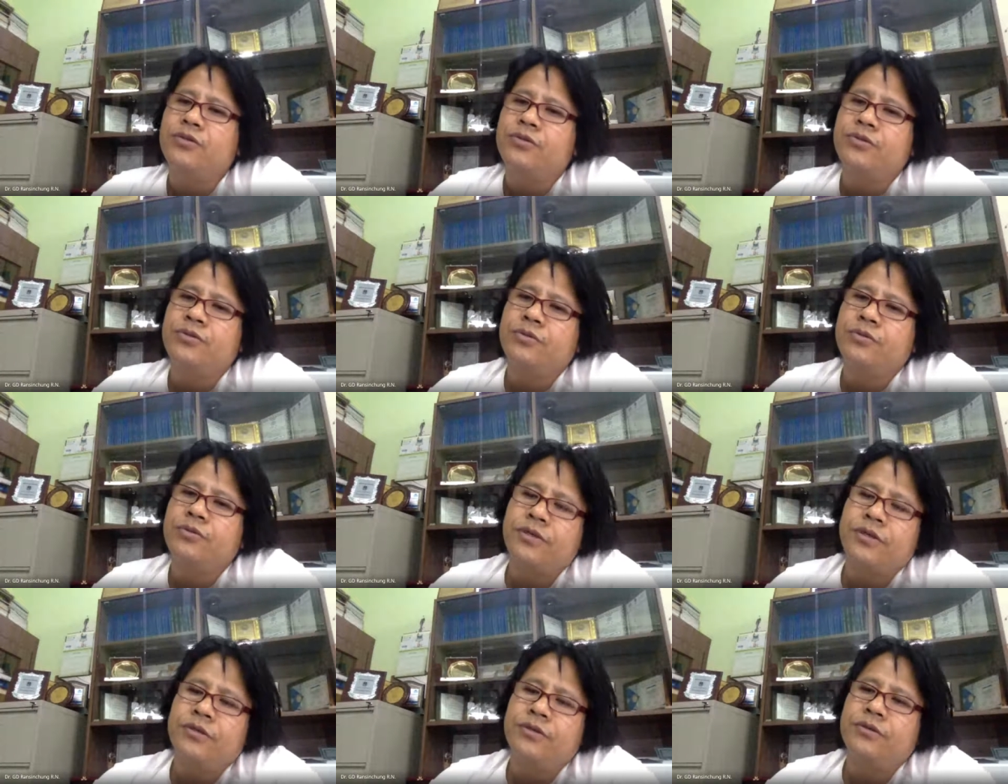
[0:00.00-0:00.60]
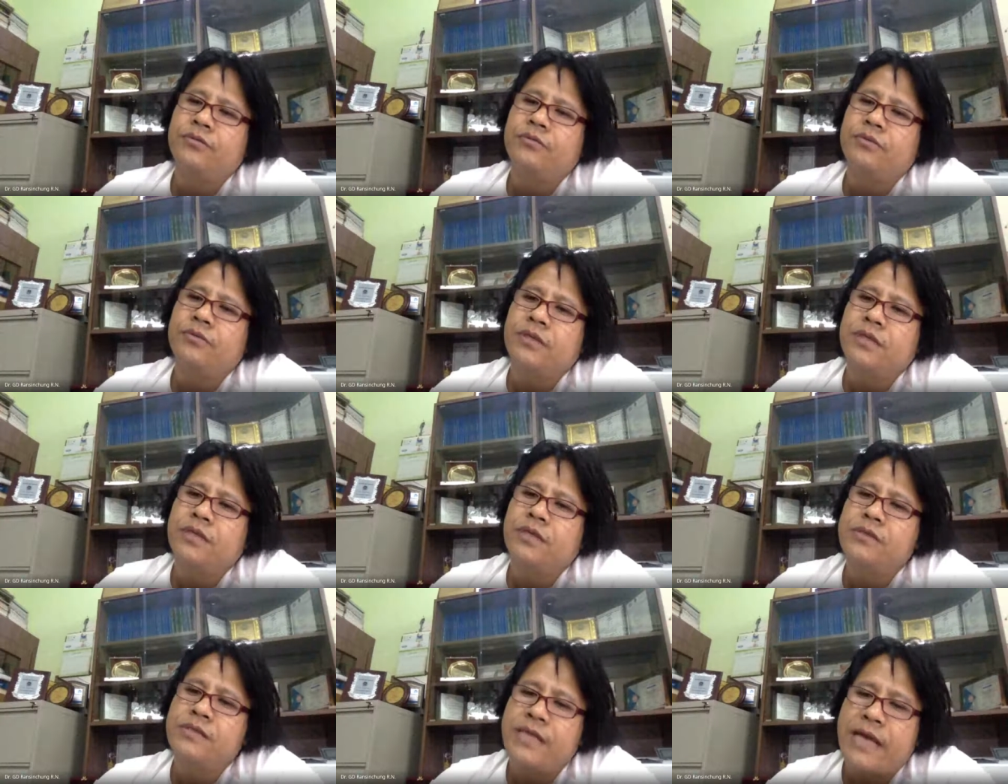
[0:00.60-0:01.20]
to
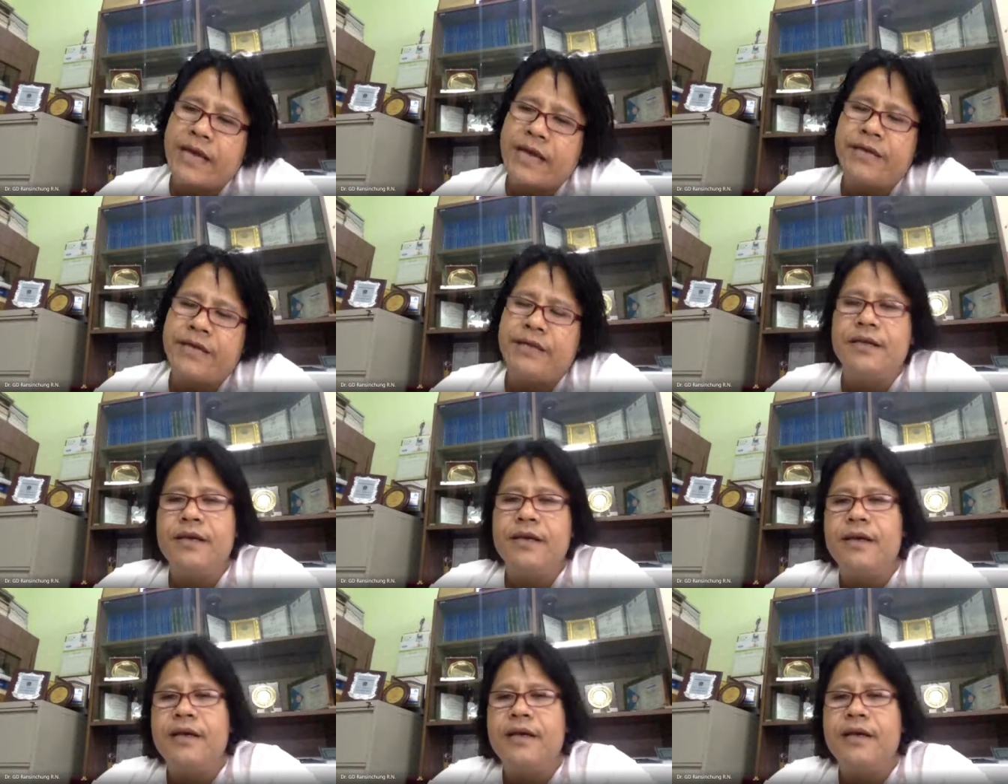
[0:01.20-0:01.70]
the site.